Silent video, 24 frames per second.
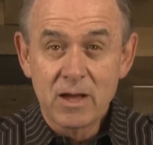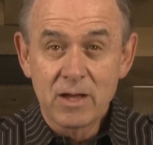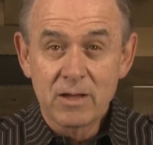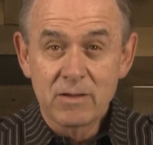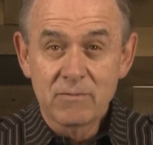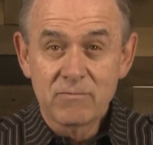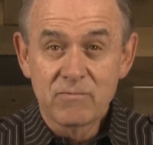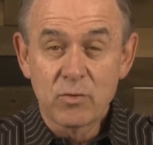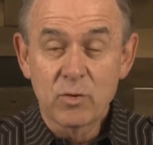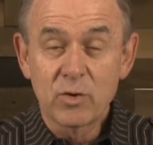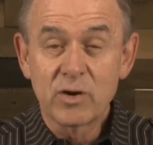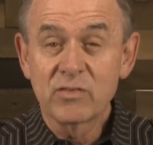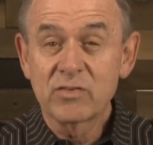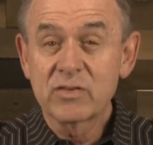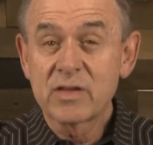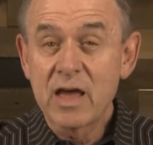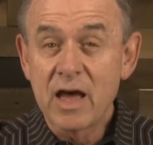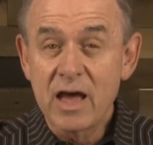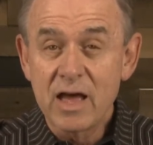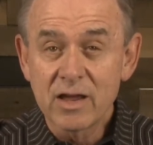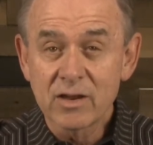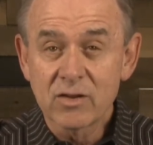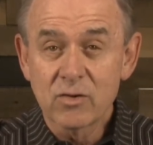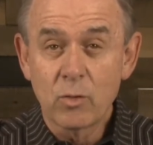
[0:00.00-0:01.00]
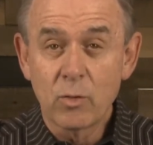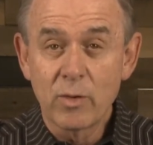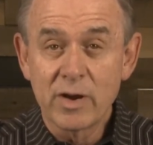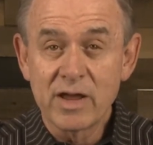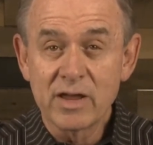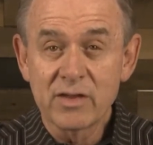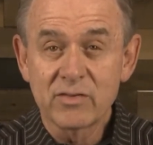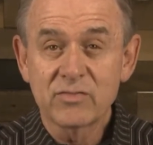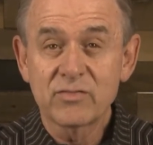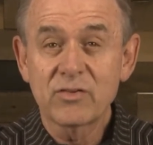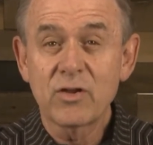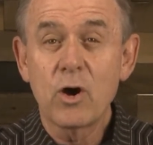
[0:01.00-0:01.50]
for his
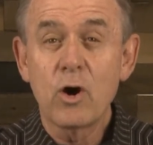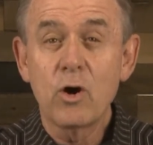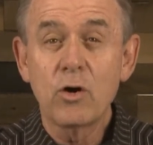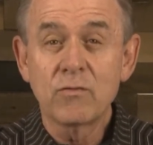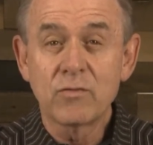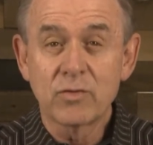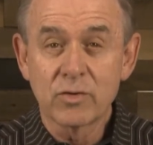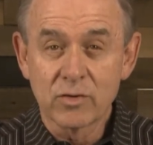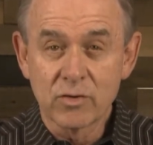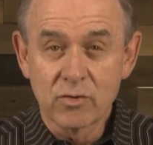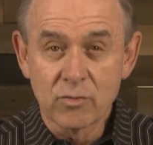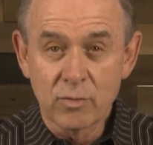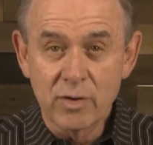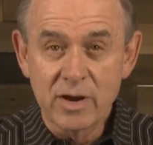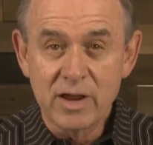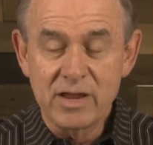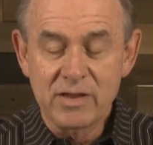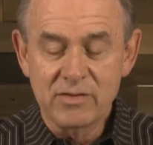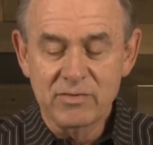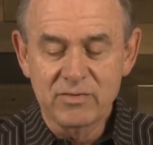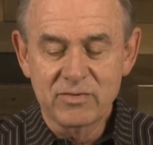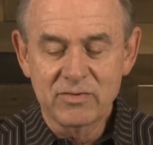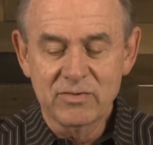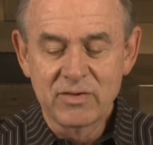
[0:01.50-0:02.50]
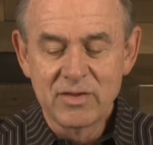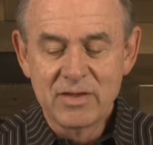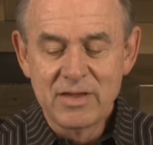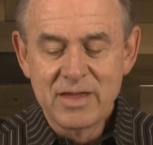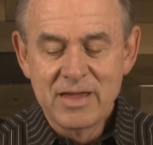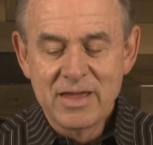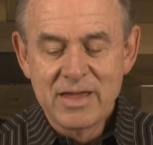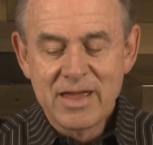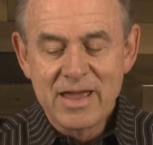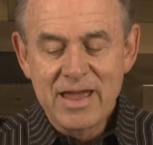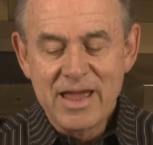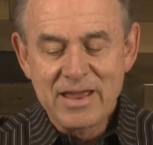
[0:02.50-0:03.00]
conquest over Greece.
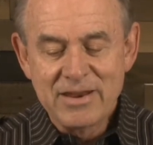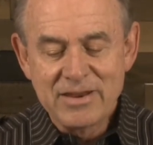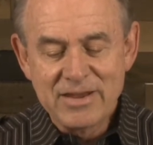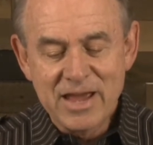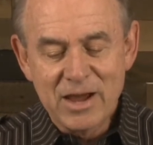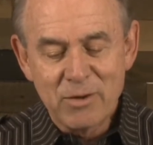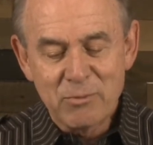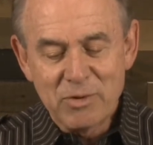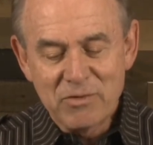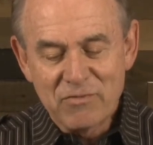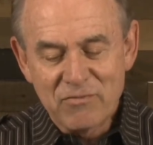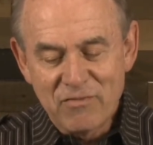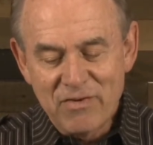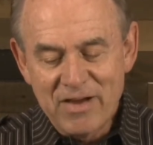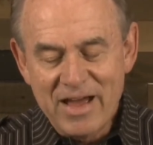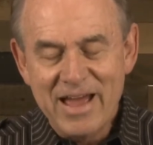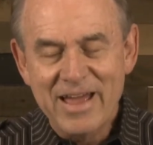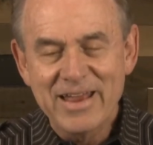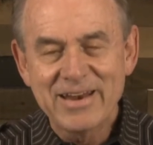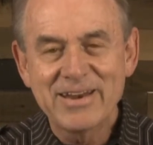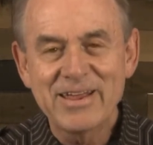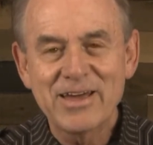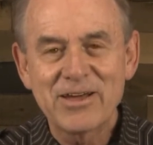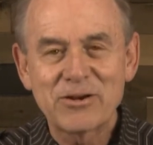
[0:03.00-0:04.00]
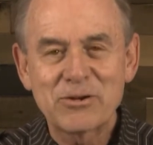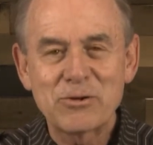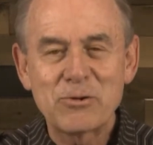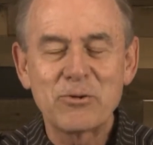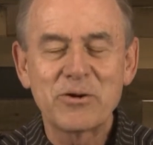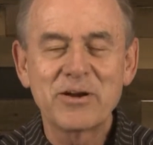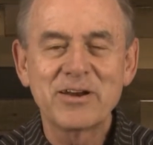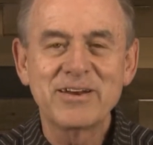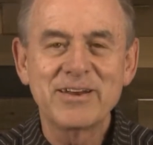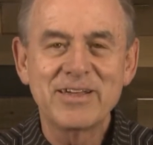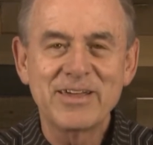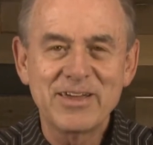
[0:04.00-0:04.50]
And yet we find out,
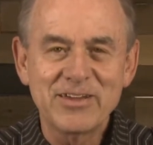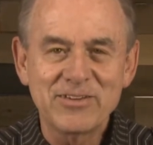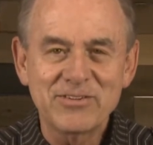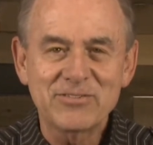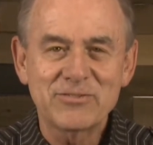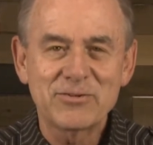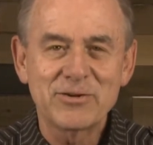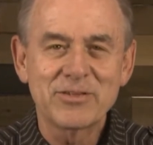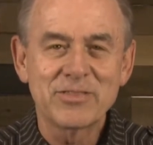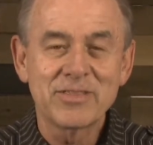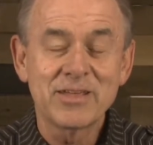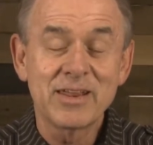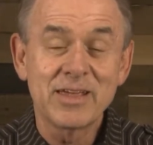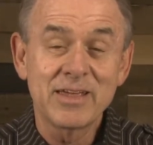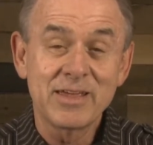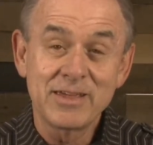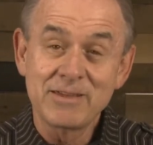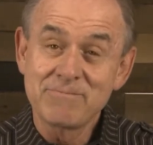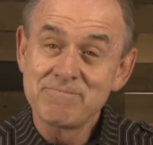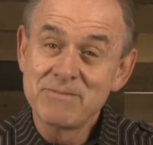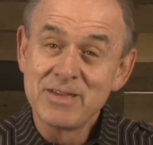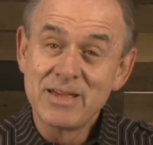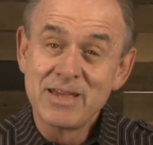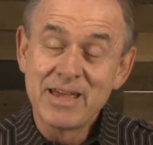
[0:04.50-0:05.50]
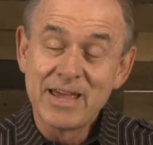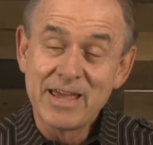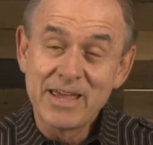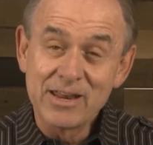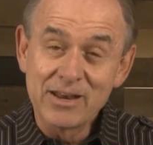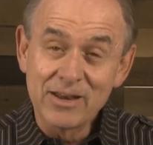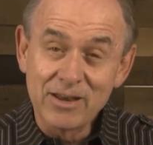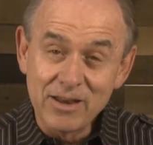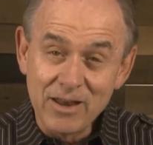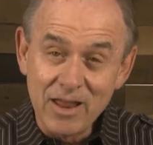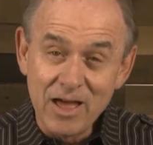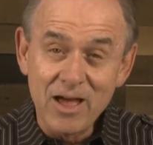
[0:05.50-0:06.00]
according to history, that he
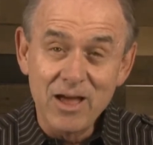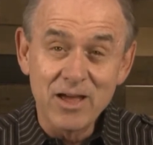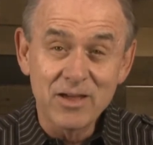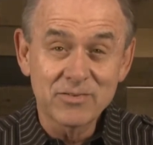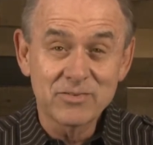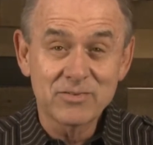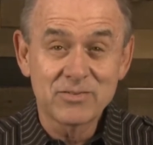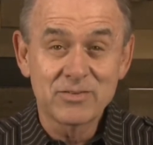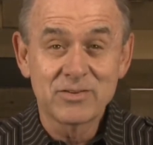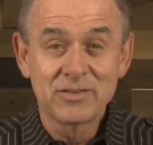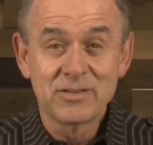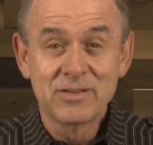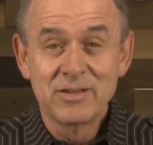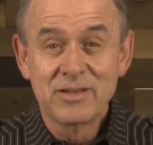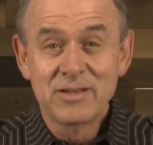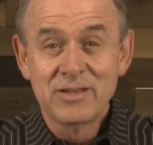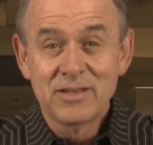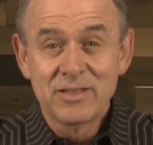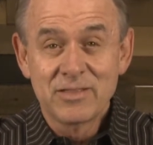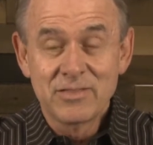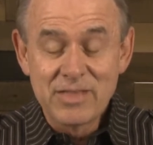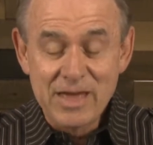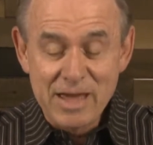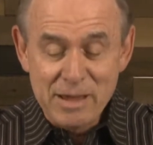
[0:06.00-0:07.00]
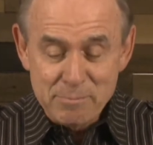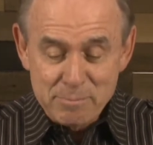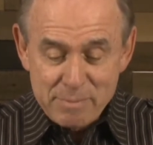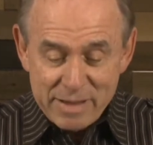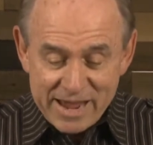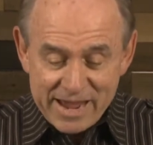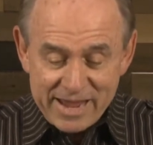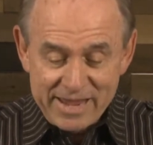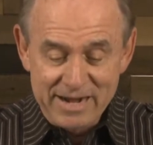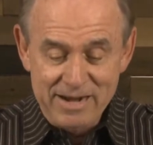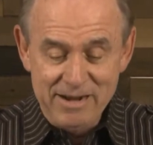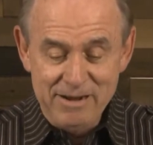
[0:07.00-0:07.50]
lost that
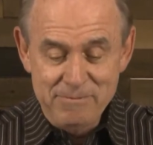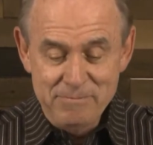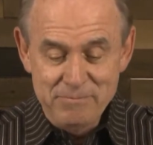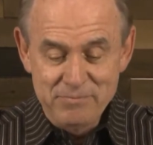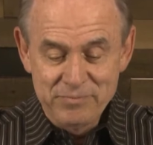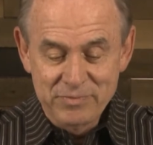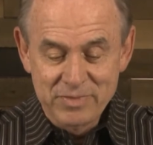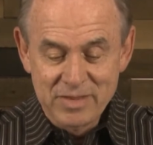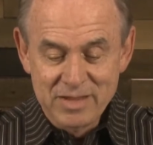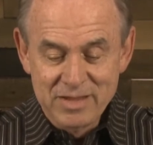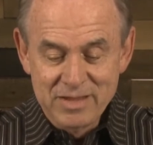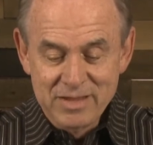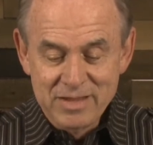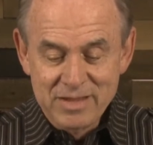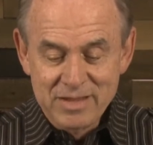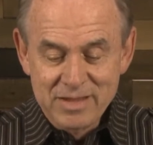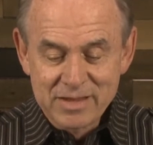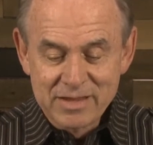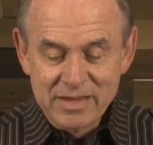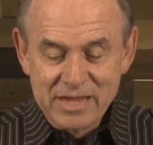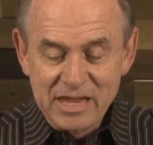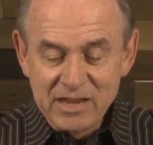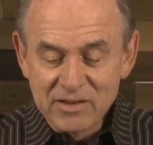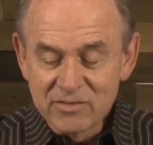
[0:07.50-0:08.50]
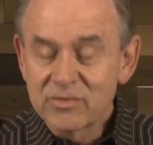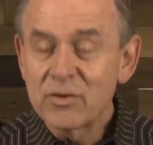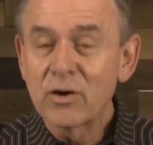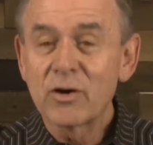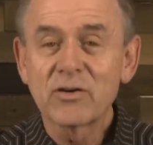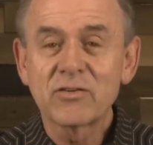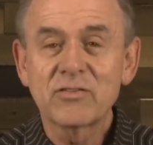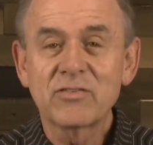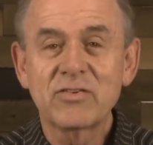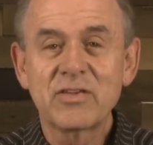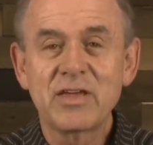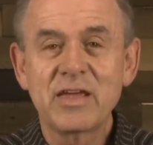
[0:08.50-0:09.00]
battle. King
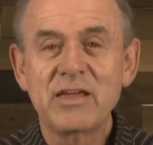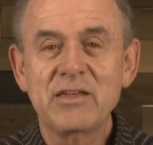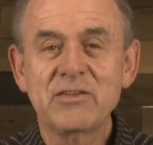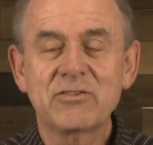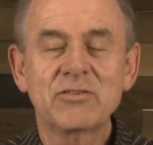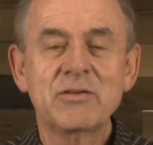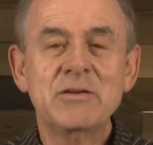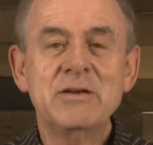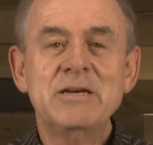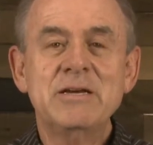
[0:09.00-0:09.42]
Xerxes,